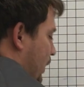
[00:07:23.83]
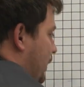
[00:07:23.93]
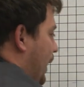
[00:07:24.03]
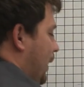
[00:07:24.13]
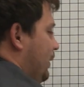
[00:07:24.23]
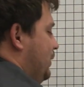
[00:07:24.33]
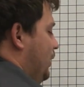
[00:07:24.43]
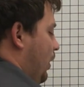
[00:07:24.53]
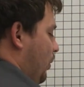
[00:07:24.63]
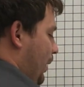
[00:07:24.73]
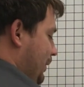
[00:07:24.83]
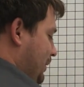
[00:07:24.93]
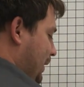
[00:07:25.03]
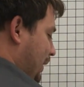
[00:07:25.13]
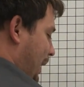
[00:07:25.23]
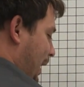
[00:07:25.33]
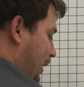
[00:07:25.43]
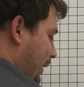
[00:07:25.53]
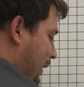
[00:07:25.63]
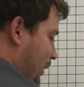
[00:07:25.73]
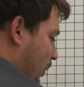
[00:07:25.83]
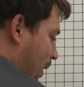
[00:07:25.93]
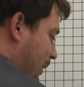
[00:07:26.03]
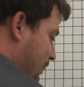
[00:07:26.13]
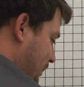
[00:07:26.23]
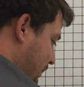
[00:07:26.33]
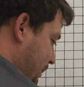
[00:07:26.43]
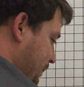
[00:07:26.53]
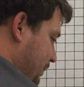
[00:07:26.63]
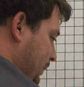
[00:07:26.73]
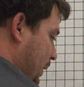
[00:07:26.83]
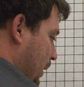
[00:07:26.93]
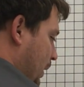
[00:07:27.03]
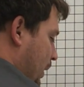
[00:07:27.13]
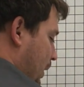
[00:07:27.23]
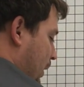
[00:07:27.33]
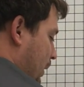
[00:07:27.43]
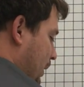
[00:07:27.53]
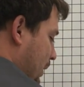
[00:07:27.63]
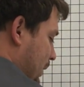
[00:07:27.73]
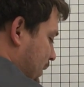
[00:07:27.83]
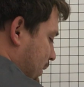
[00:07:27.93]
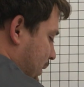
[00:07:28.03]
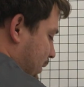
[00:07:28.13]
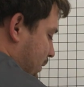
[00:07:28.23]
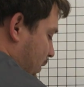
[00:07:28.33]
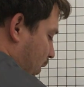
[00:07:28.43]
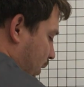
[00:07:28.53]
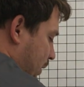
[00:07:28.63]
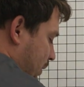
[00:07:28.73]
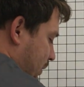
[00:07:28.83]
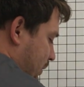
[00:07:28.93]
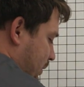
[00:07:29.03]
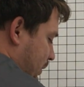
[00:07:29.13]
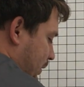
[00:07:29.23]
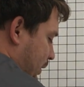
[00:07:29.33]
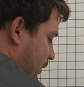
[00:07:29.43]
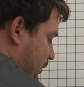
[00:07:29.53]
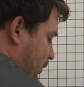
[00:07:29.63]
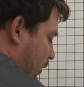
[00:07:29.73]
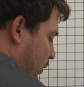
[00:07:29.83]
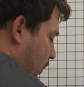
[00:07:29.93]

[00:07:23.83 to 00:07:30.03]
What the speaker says: Okay, so once again, alligator 1. He is going to, his total